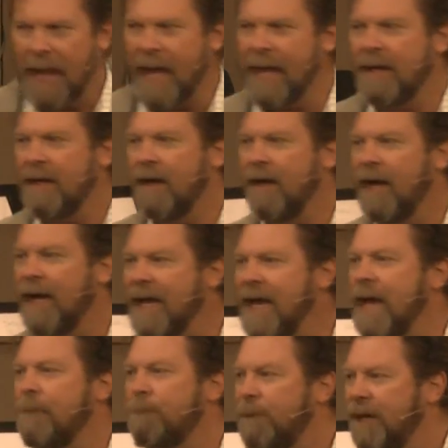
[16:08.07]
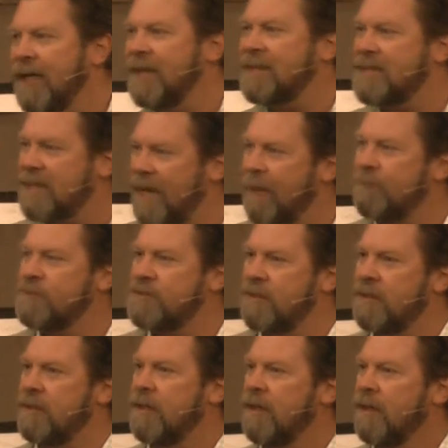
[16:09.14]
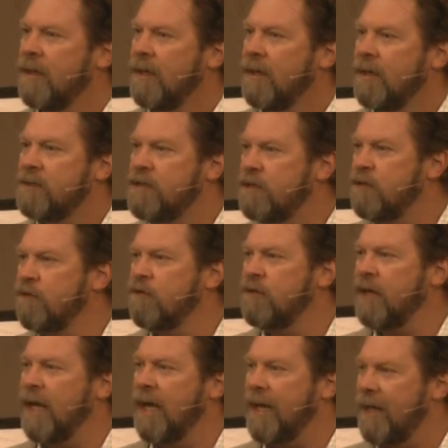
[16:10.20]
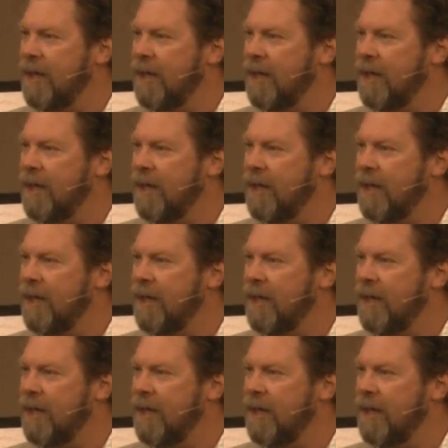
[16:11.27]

And he had picked Samson to do that.